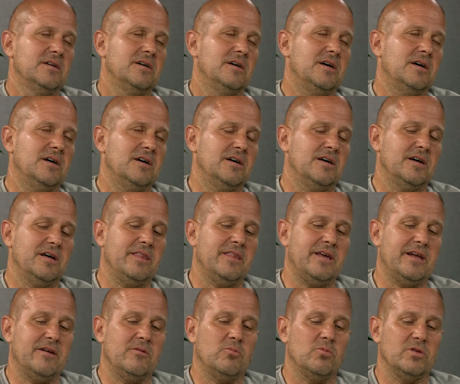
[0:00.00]
Uh, and
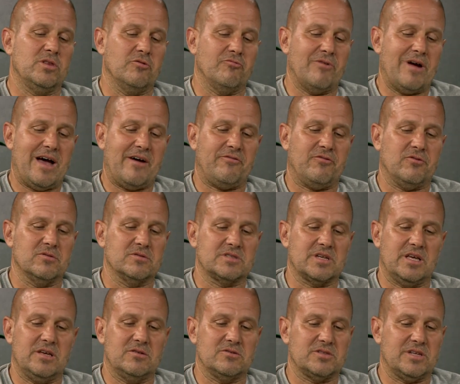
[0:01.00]
then with the raffles, I
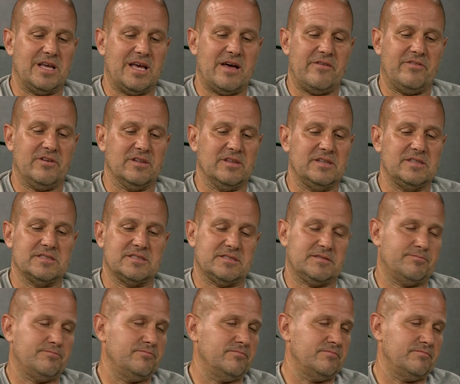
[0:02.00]
usually have at least
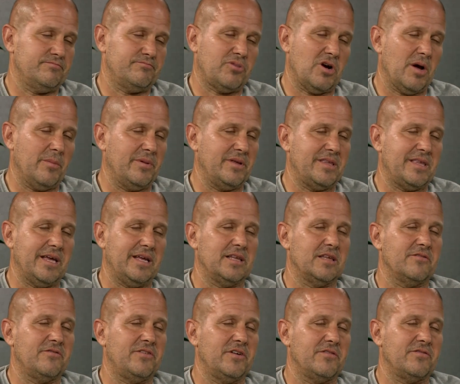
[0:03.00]
probably 10
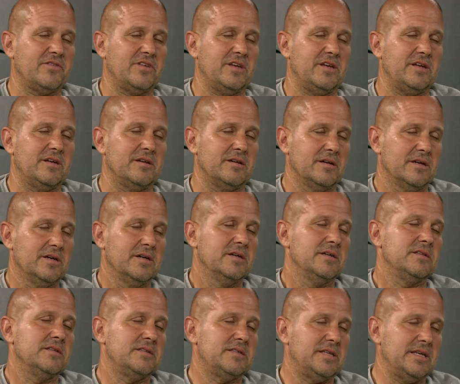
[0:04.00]
to 15
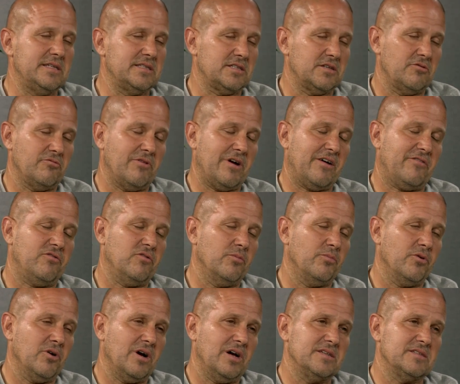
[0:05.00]
decent raffle
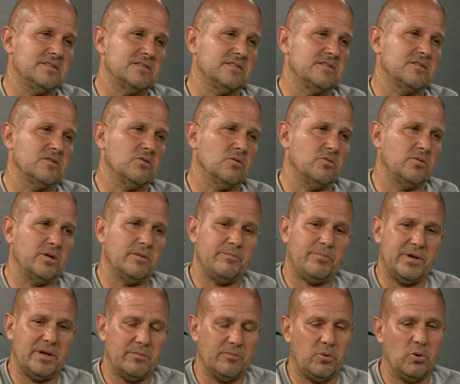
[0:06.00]
prizes, including
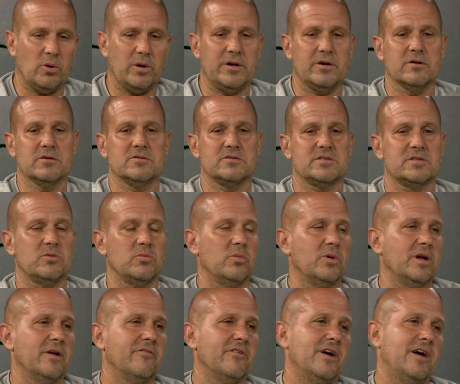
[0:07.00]
pinpointers and
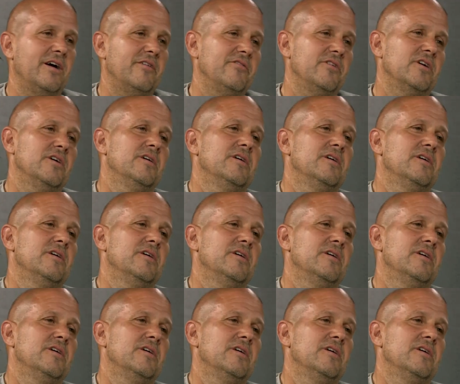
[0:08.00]
whatever have you.